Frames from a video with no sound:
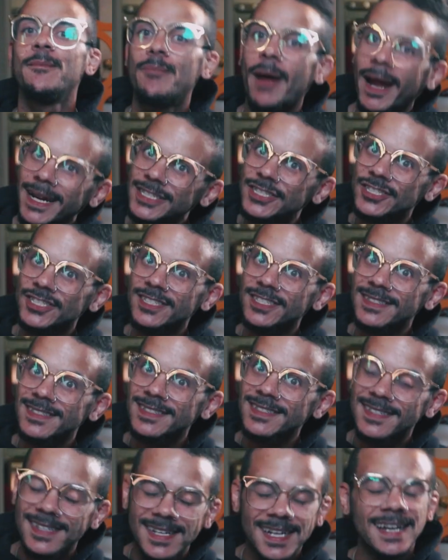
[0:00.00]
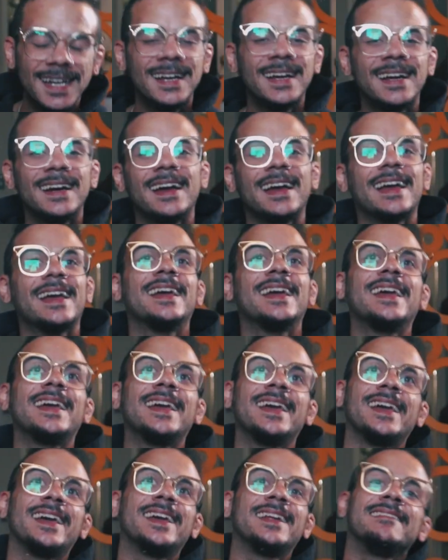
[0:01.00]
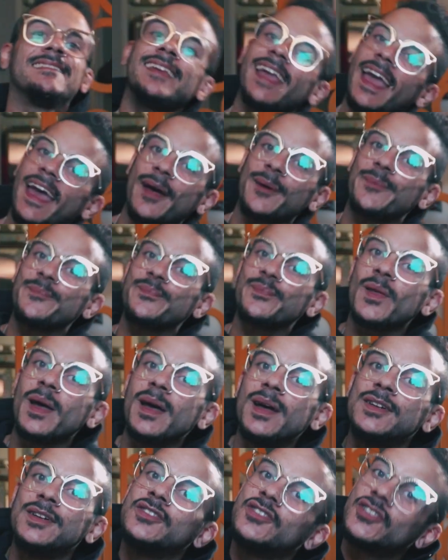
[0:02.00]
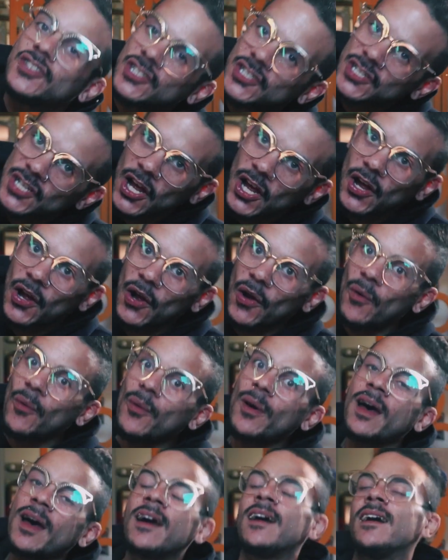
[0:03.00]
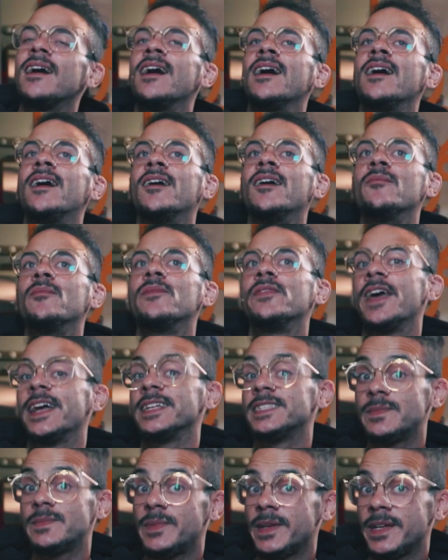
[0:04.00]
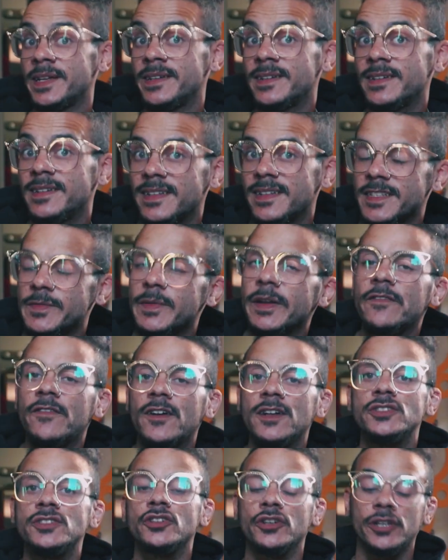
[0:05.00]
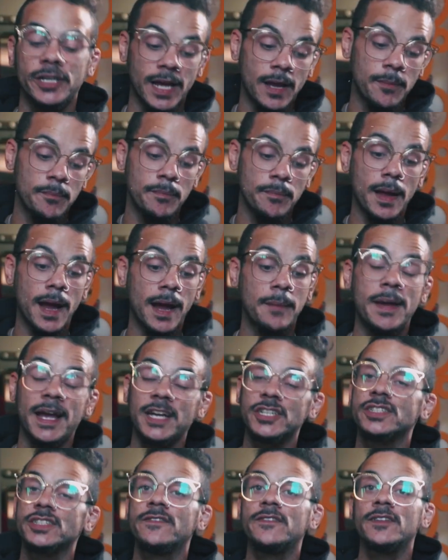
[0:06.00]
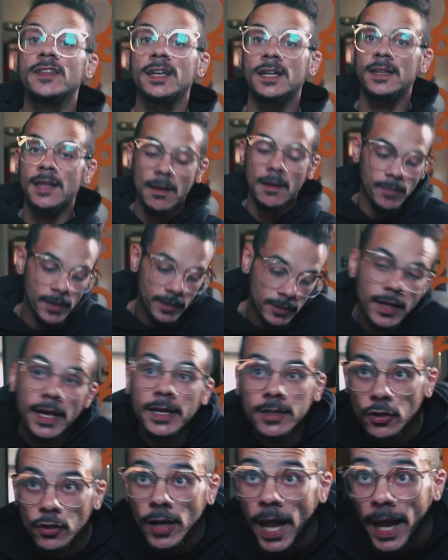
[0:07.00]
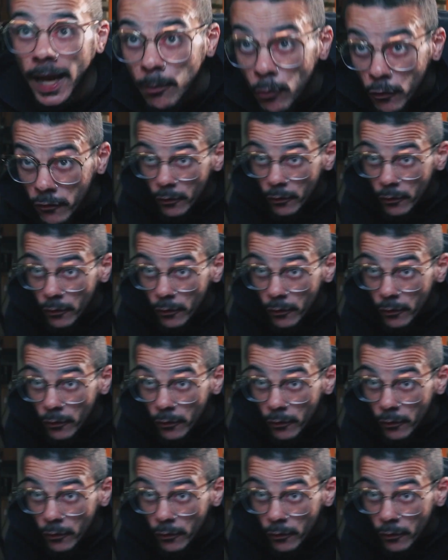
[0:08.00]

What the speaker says: patients. And yeah, so that's been a fun journey. I'm actually feeling a lot better. Like, look, I can move